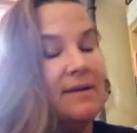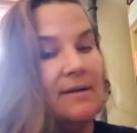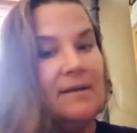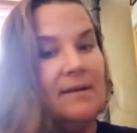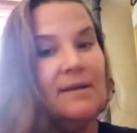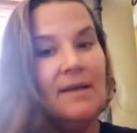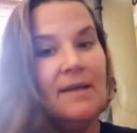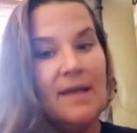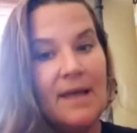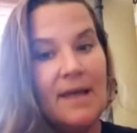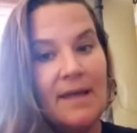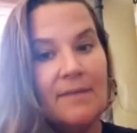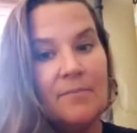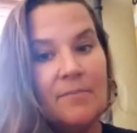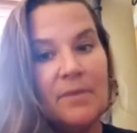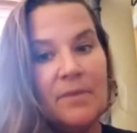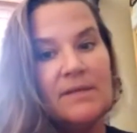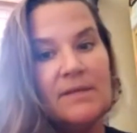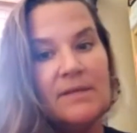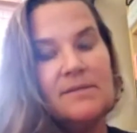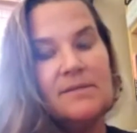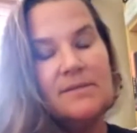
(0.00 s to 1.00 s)
It can,
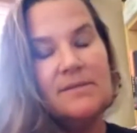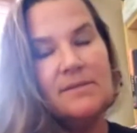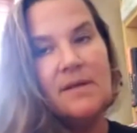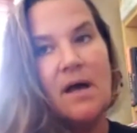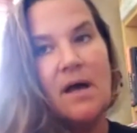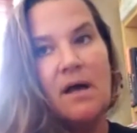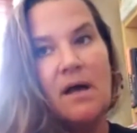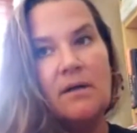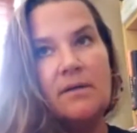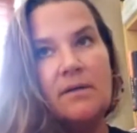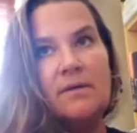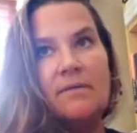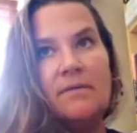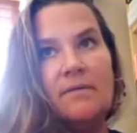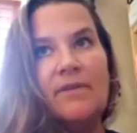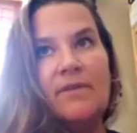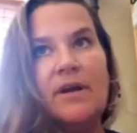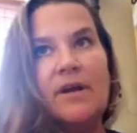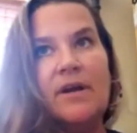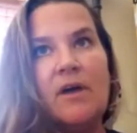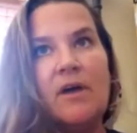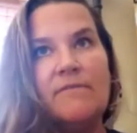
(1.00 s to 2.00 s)
but it's not
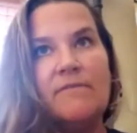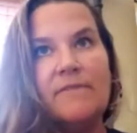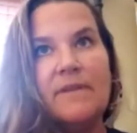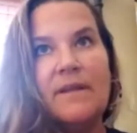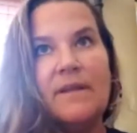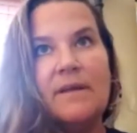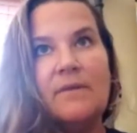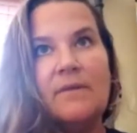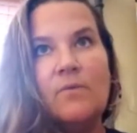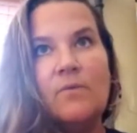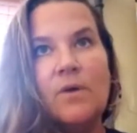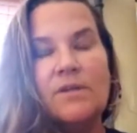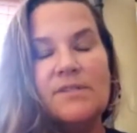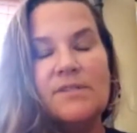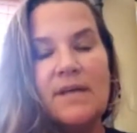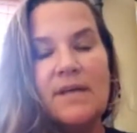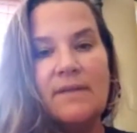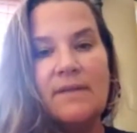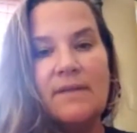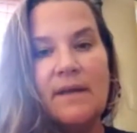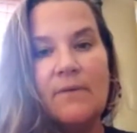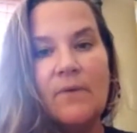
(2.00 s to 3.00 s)
very often that it works
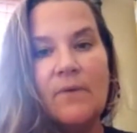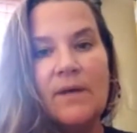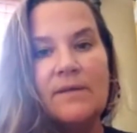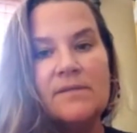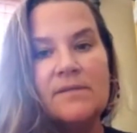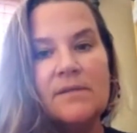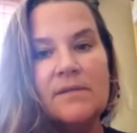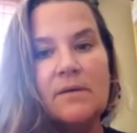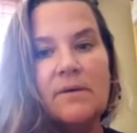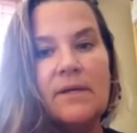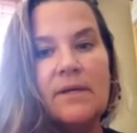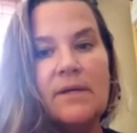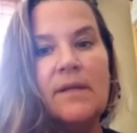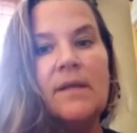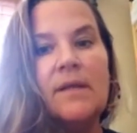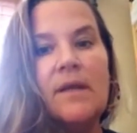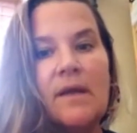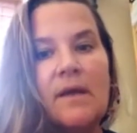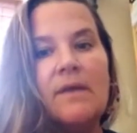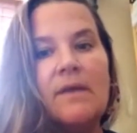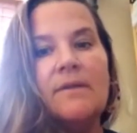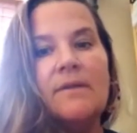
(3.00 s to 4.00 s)
out that way. So
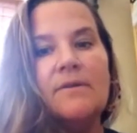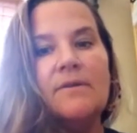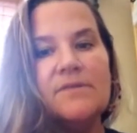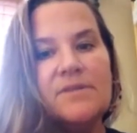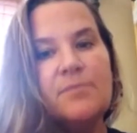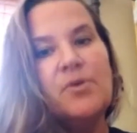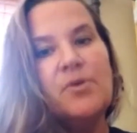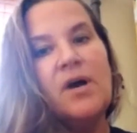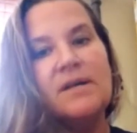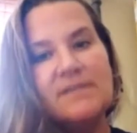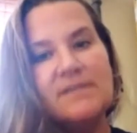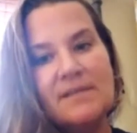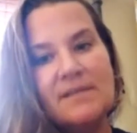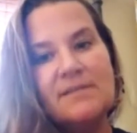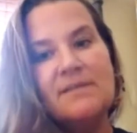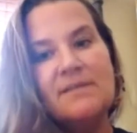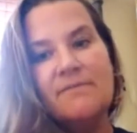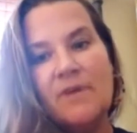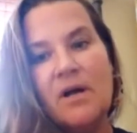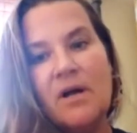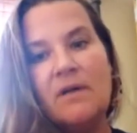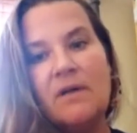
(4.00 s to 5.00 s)
there is a process
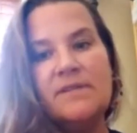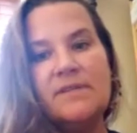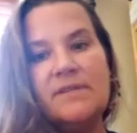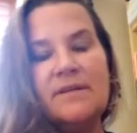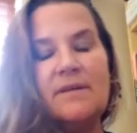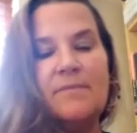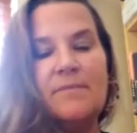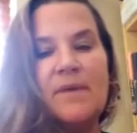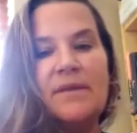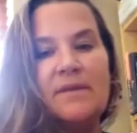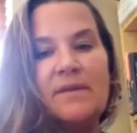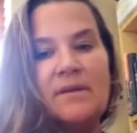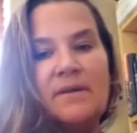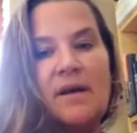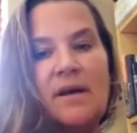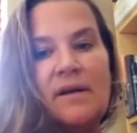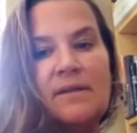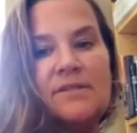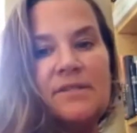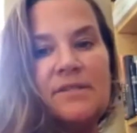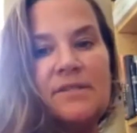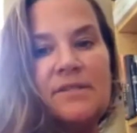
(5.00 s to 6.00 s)
involved and a
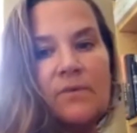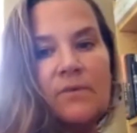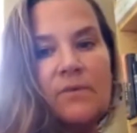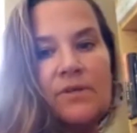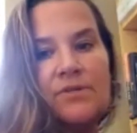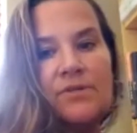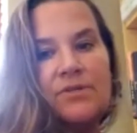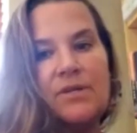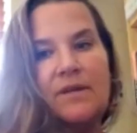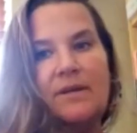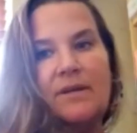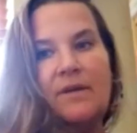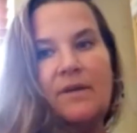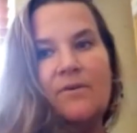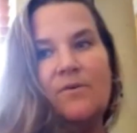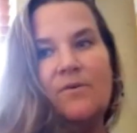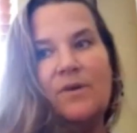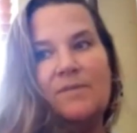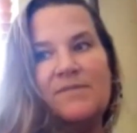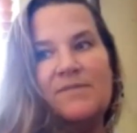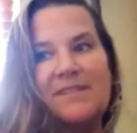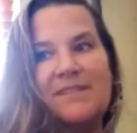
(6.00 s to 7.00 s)
methodology, which I
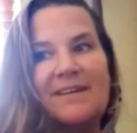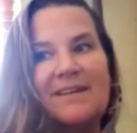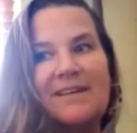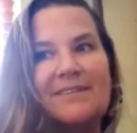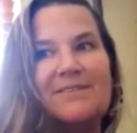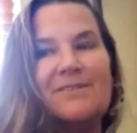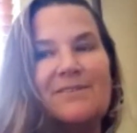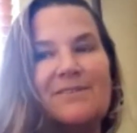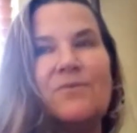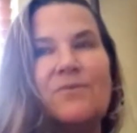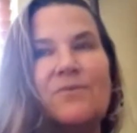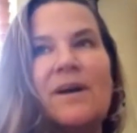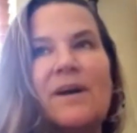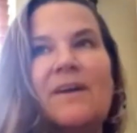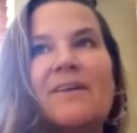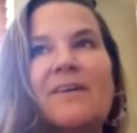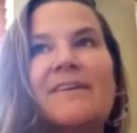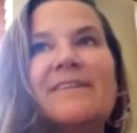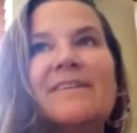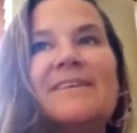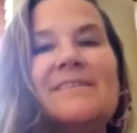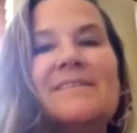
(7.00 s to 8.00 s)
know I'm singing to the
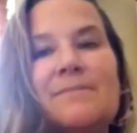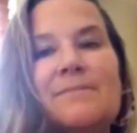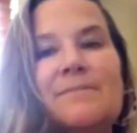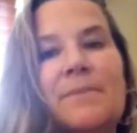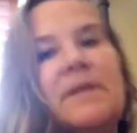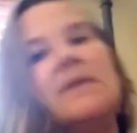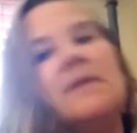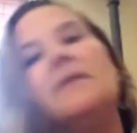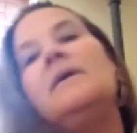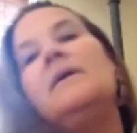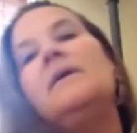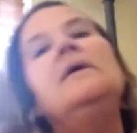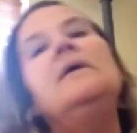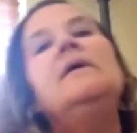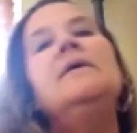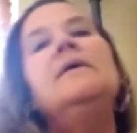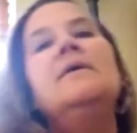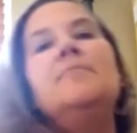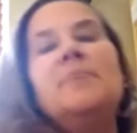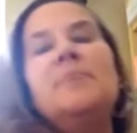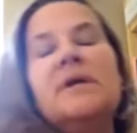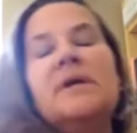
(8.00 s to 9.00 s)
choir on this, but
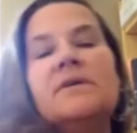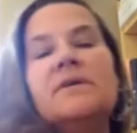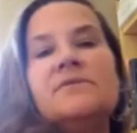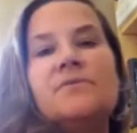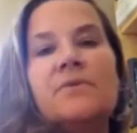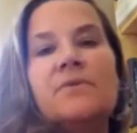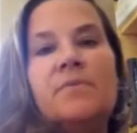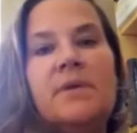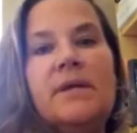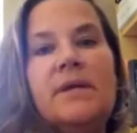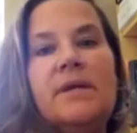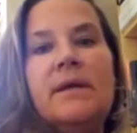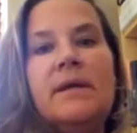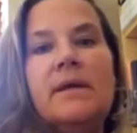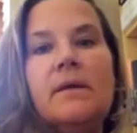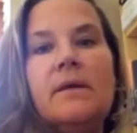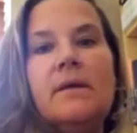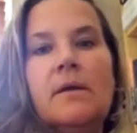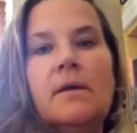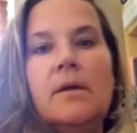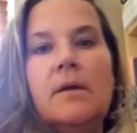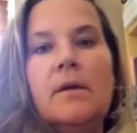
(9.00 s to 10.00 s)
it bears
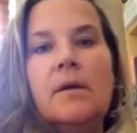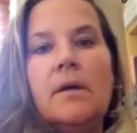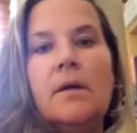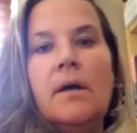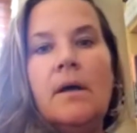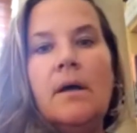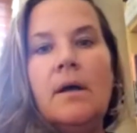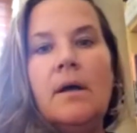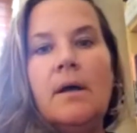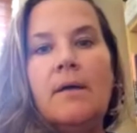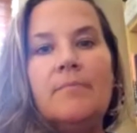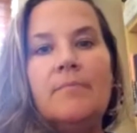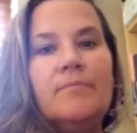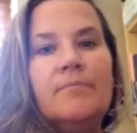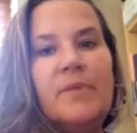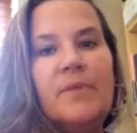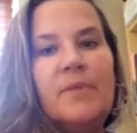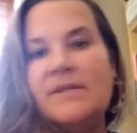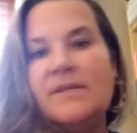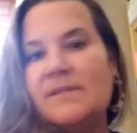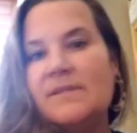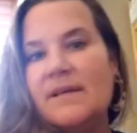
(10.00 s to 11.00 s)
repeating.
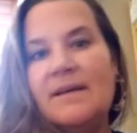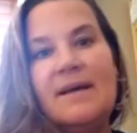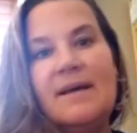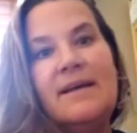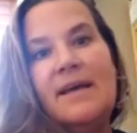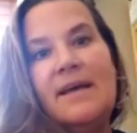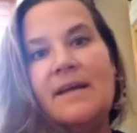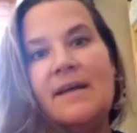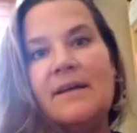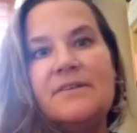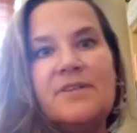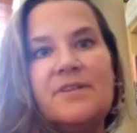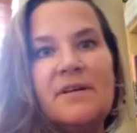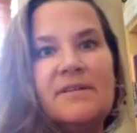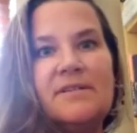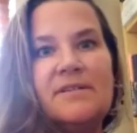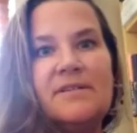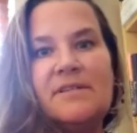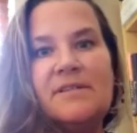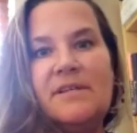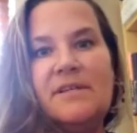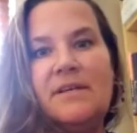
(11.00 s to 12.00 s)
Because I talk
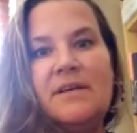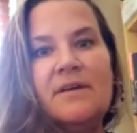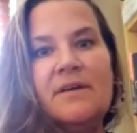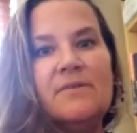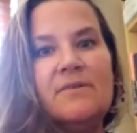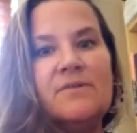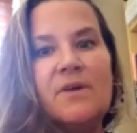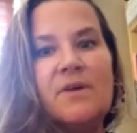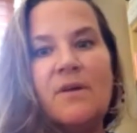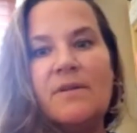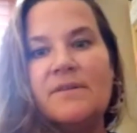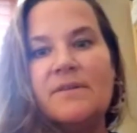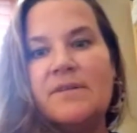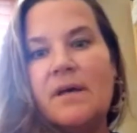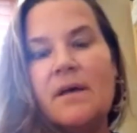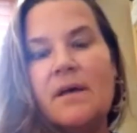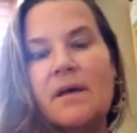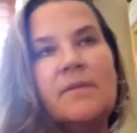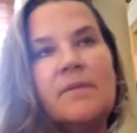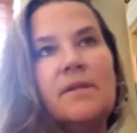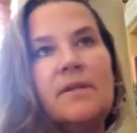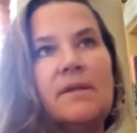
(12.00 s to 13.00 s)
to CEOs all the
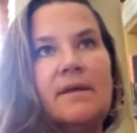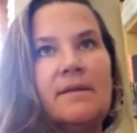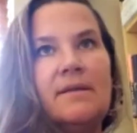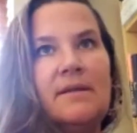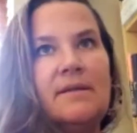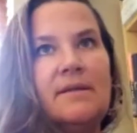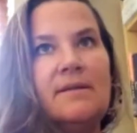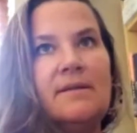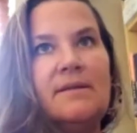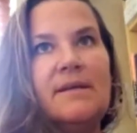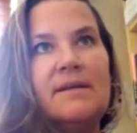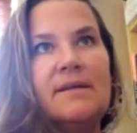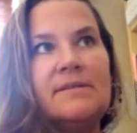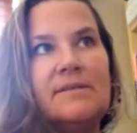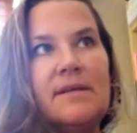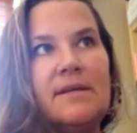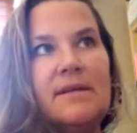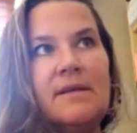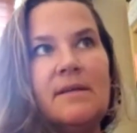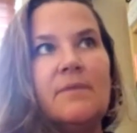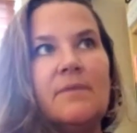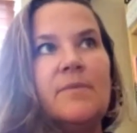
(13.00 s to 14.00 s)
time that they think the next
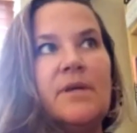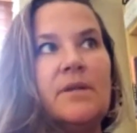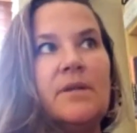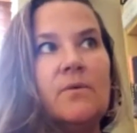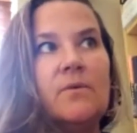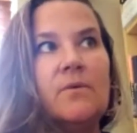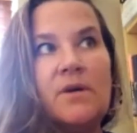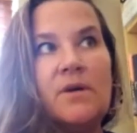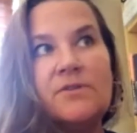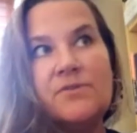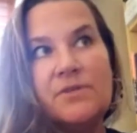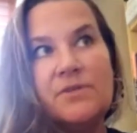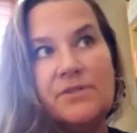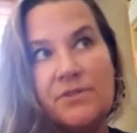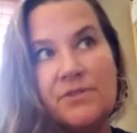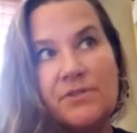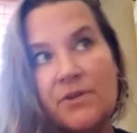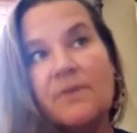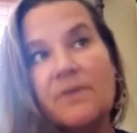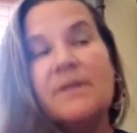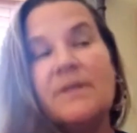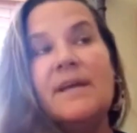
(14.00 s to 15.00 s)
day they'll be in the Wall Street
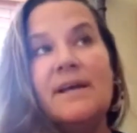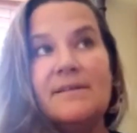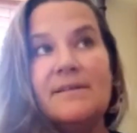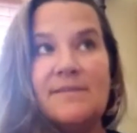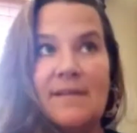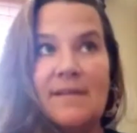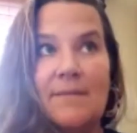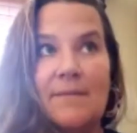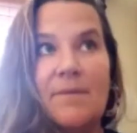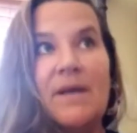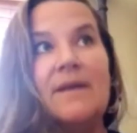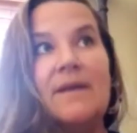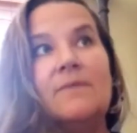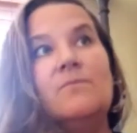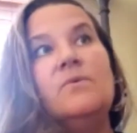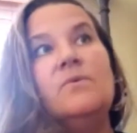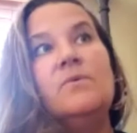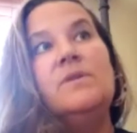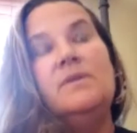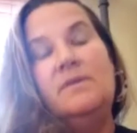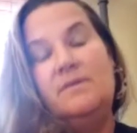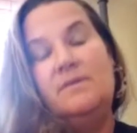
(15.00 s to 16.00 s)
Journal. Yes, they might
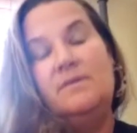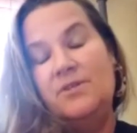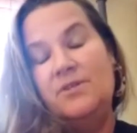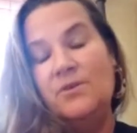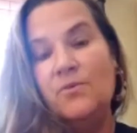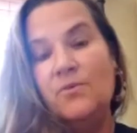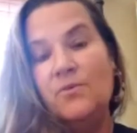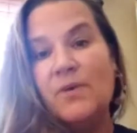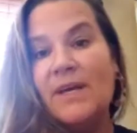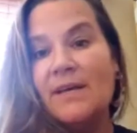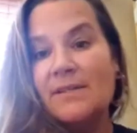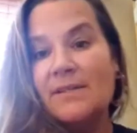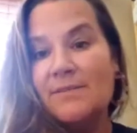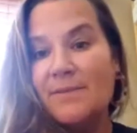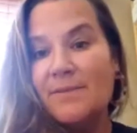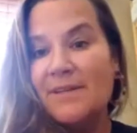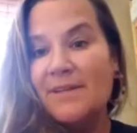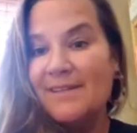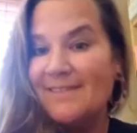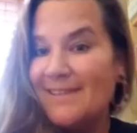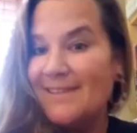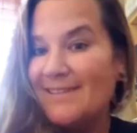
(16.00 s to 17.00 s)
within 2 weeks
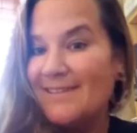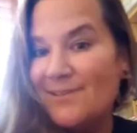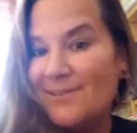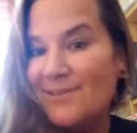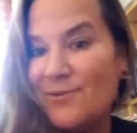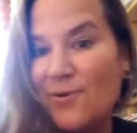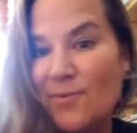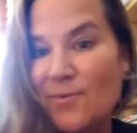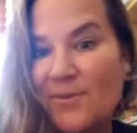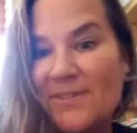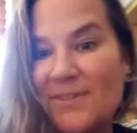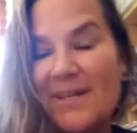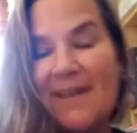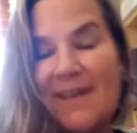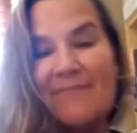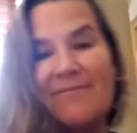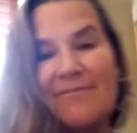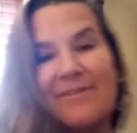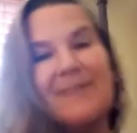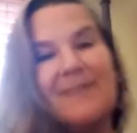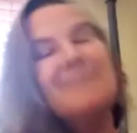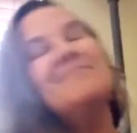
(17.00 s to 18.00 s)
because that's the normal time
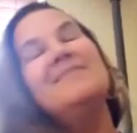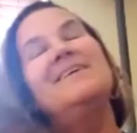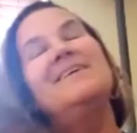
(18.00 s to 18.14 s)
frame.